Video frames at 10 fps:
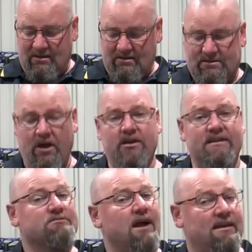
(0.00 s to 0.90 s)
So
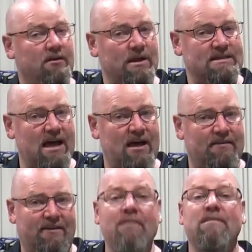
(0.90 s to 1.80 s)
it's rated at 1
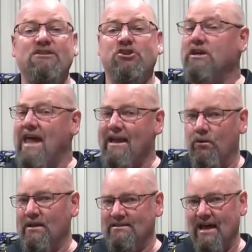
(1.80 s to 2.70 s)
tonne. That means you can hang a
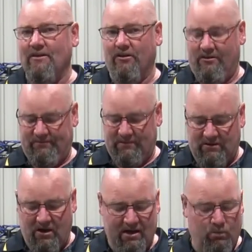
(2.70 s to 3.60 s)
1 tonne on it,
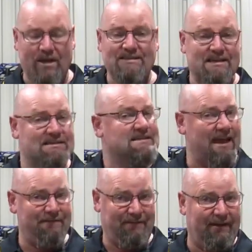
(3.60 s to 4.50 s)
right? 1 tonne
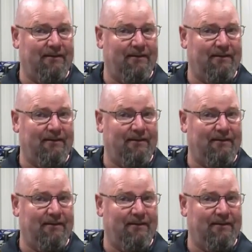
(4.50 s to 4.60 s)
safely,